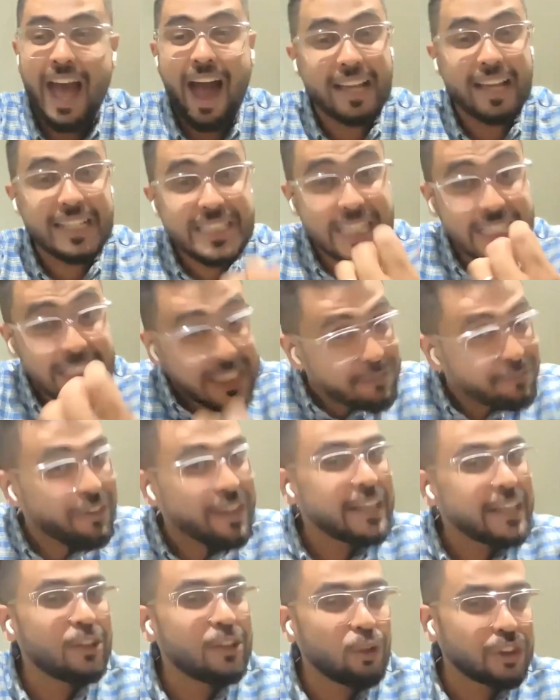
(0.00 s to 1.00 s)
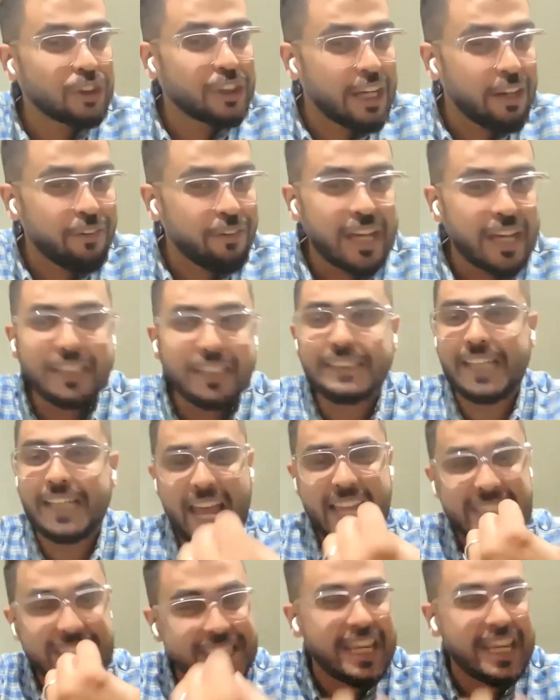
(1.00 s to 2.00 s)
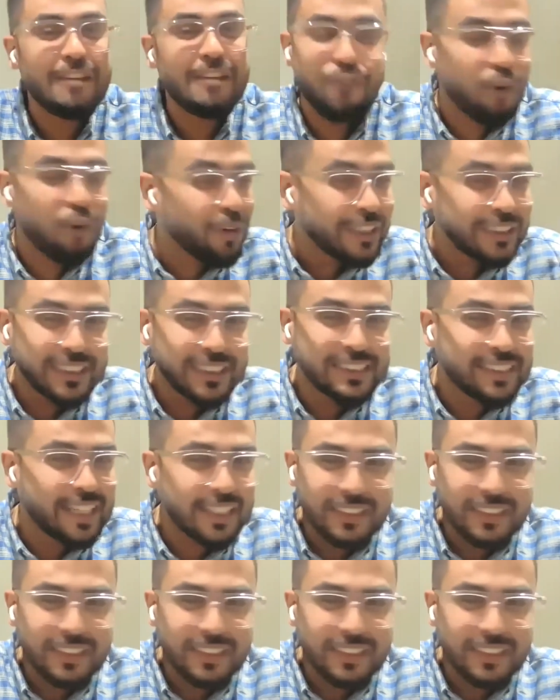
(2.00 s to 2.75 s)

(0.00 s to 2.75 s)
identifying those areas and staying focused is,